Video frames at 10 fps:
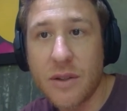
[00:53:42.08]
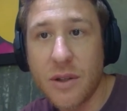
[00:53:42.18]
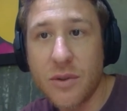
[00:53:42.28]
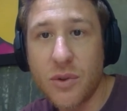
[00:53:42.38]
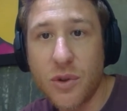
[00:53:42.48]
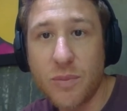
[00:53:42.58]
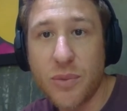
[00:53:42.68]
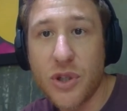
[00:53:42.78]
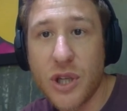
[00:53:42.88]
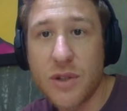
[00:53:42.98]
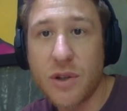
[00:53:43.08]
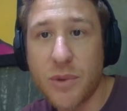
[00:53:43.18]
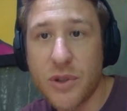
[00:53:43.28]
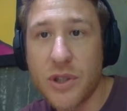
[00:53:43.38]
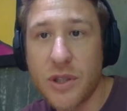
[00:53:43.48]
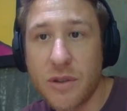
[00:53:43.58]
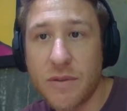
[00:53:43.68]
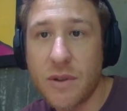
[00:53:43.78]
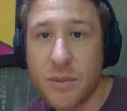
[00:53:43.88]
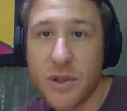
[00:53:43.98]
do you purchase your opportunity
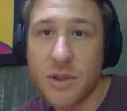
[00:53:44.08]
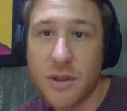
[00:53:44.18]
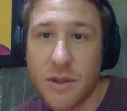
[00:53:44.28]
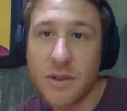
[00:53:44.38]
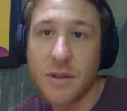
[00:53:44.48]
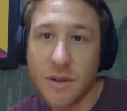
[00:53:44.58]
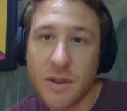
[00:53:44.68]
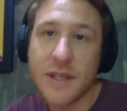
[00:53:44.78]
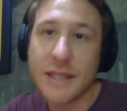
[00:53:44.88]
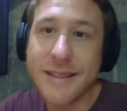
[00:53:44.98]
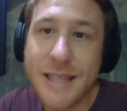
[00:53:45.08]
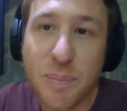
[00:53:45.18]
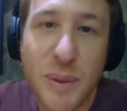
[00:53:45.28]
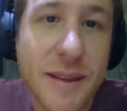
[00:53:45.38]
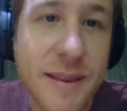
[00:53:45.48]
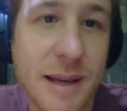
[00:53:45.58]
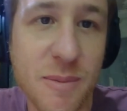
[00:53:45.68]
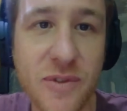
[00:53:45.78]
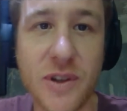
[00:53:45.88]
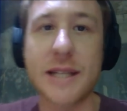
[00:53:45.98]
for start tipping them
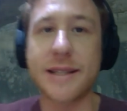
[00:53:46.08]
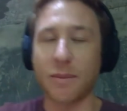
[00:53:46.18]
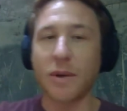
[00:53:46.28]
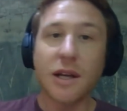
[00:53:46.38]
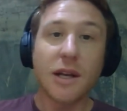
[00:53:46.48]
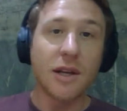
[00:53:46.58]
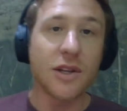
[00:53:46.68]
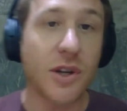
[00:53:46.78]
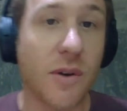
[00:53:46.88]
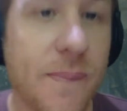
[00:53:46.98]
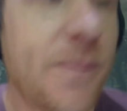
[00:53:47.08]
for the time? So,